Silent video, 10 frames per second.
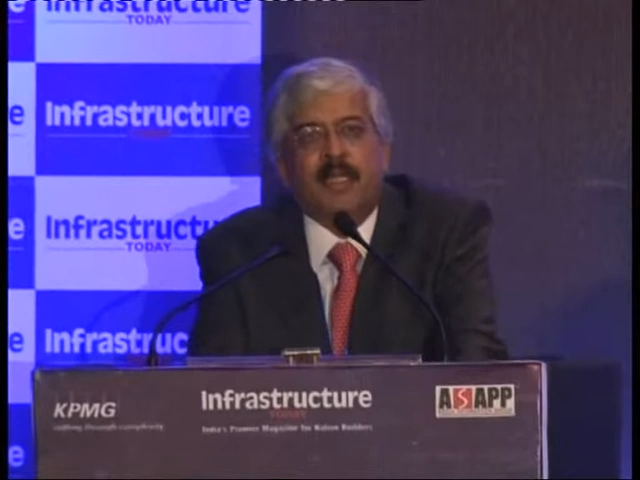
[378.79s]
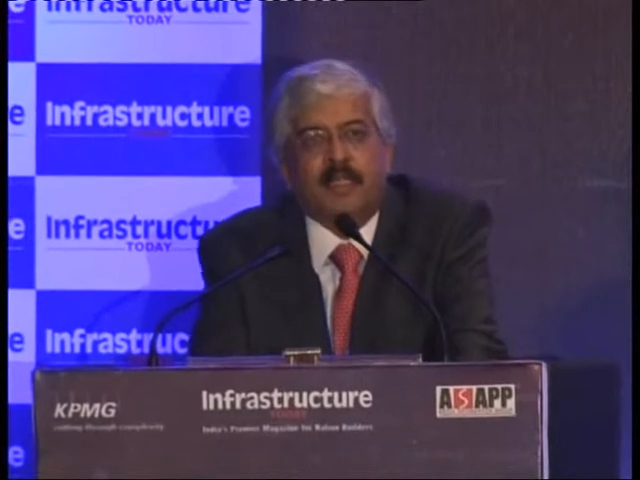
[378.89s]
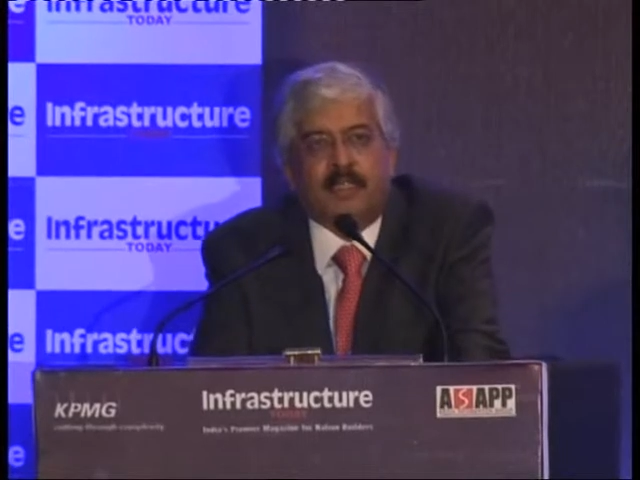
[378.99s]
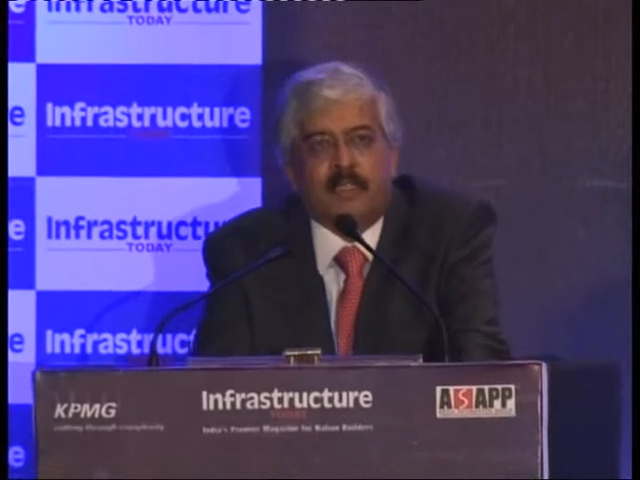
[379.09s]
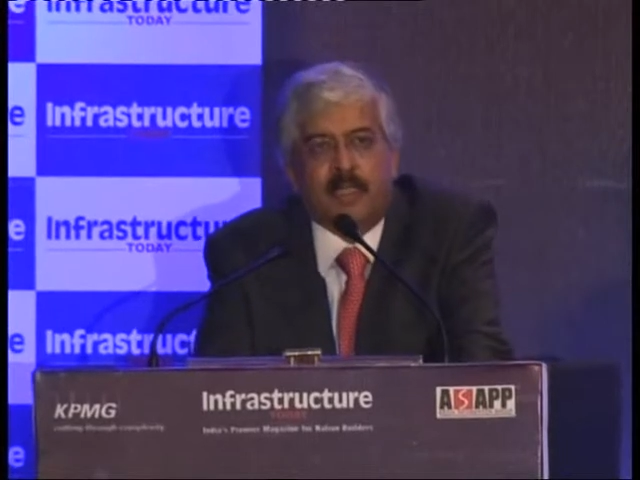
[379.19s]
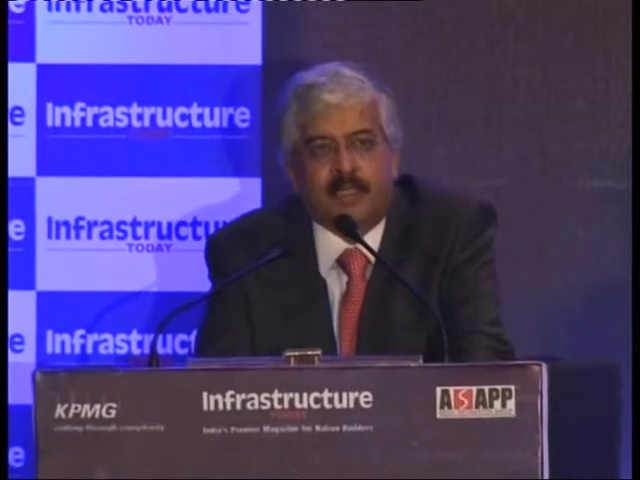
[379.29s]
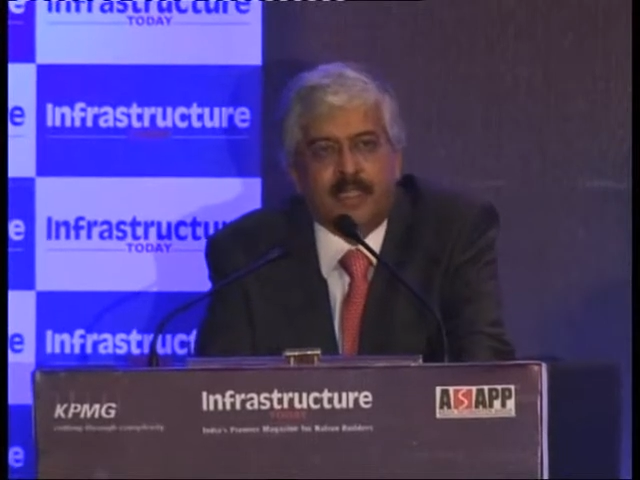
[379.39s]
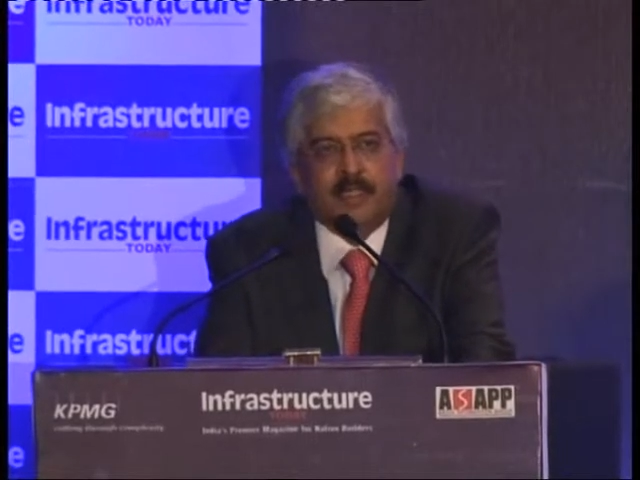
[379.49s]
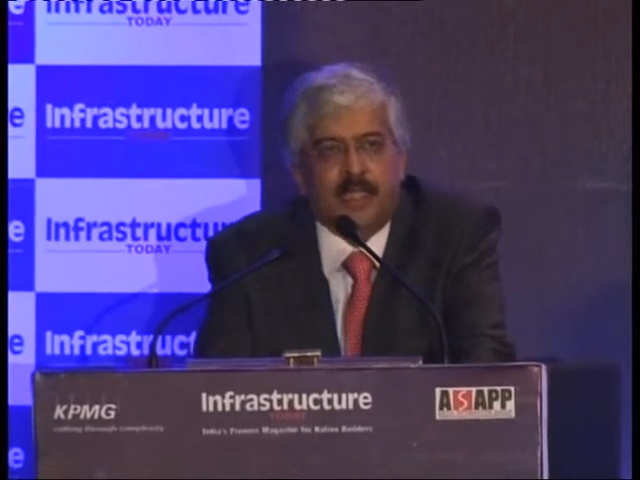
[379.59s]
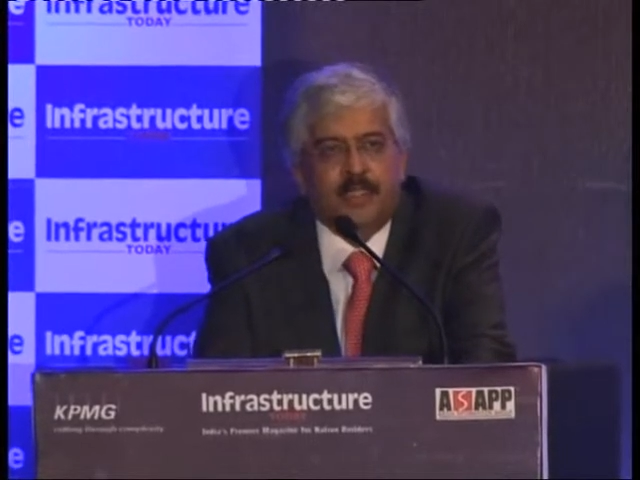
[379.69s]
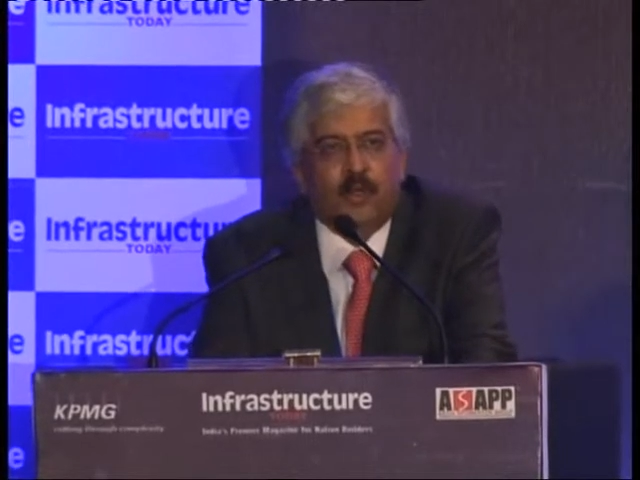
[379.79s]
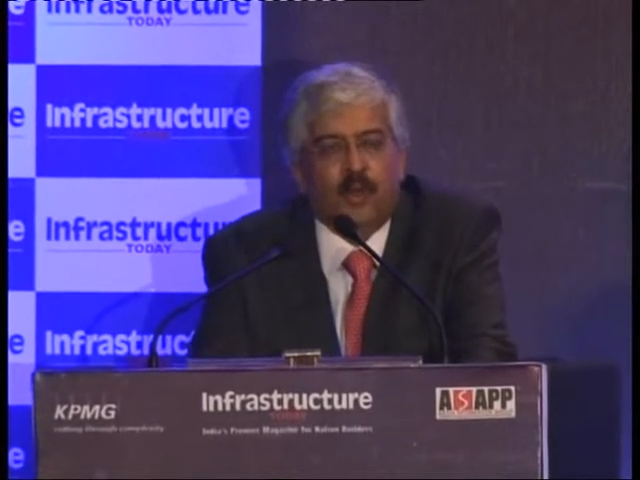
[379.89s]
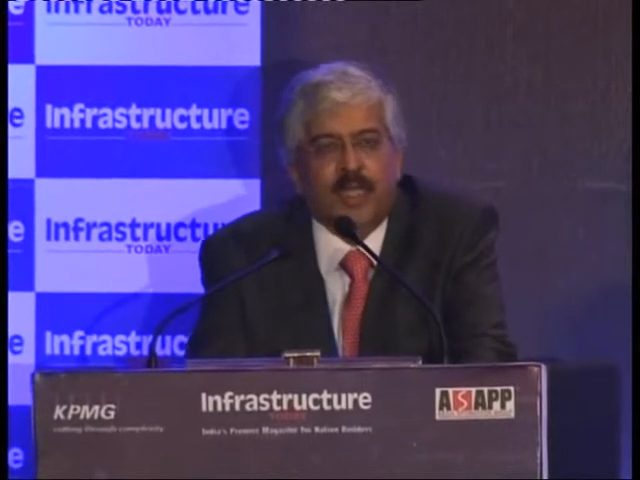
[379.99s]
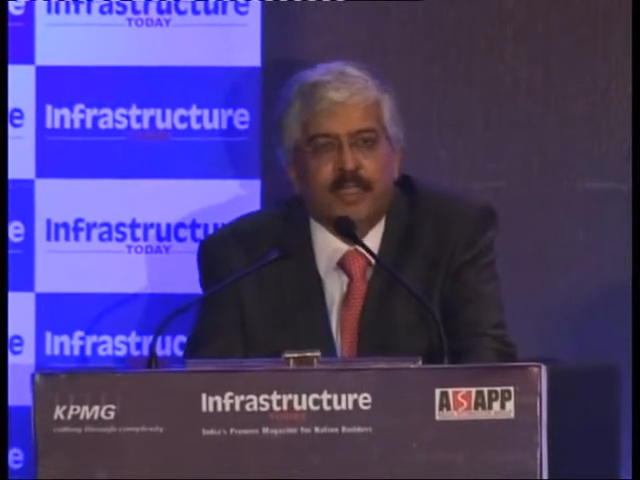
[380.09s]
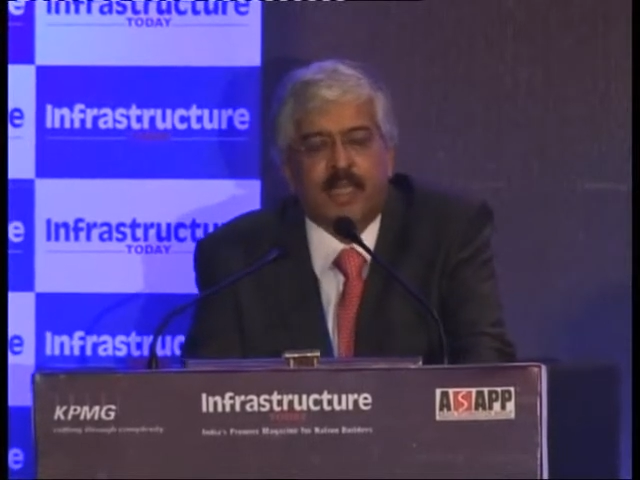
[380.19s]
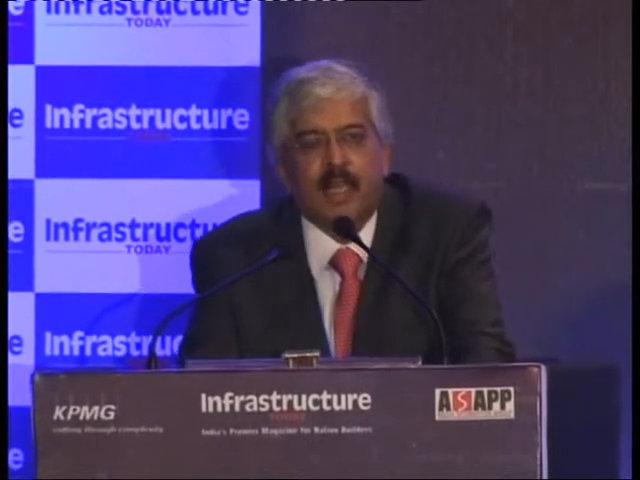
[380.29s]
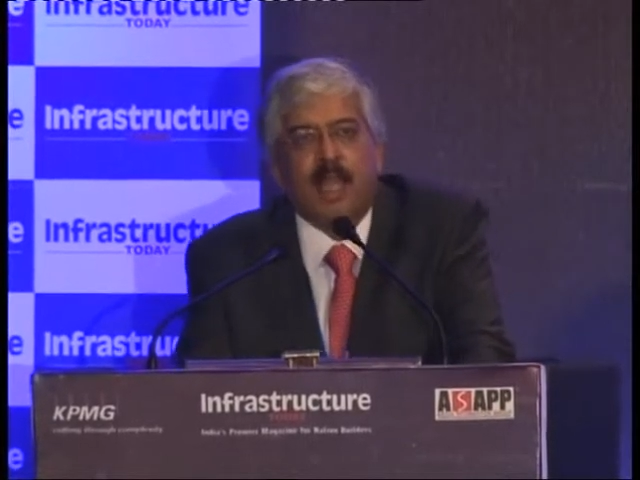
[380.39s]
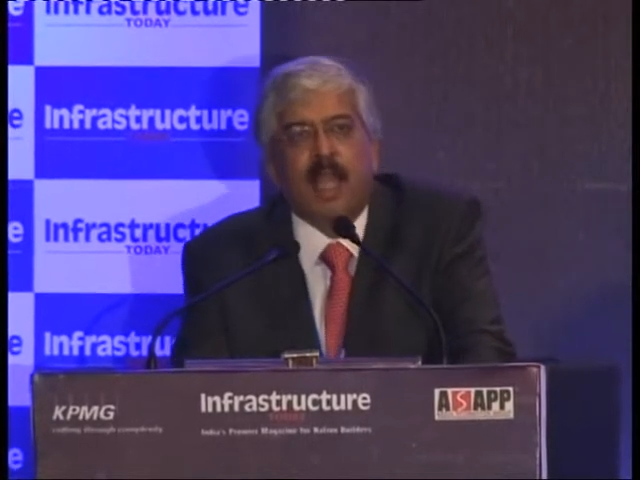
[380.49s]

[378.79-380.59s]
these success stories